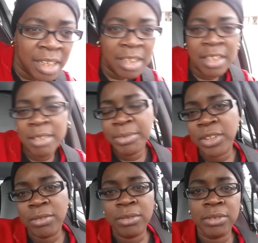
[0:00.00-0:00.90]
um,
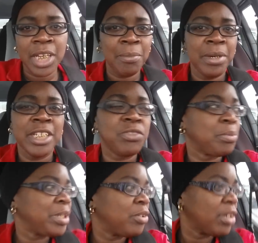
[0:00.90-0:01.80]
so y'all bonnets
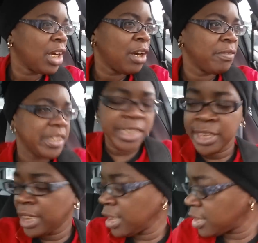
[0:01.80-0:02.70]
will be going off
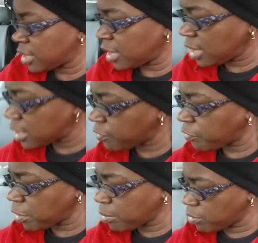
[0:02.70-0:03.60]
today. Today is
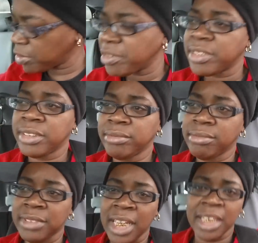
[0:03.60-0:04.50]
February the
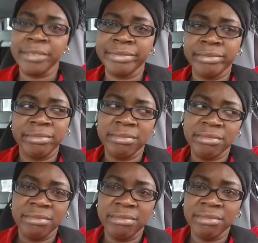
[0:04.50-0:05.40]
9th
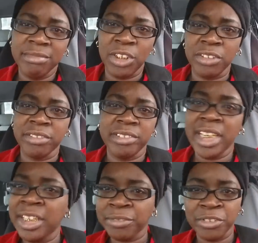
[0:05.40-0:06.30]
or
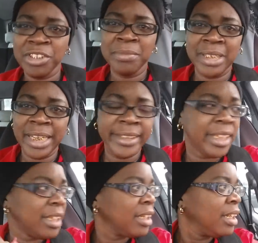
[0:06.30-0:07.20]
8th or something like
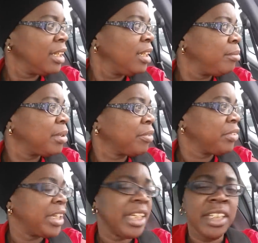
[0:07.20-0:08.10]
that. But I'm
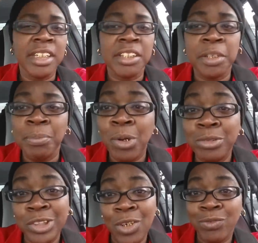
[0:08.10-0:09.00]
gonna head into the
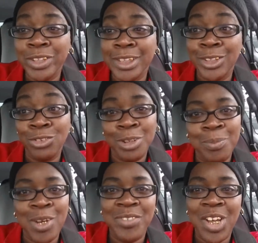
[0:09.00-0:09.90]
post office and
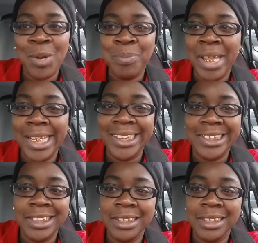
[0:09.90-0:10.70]
drop off y'all packages.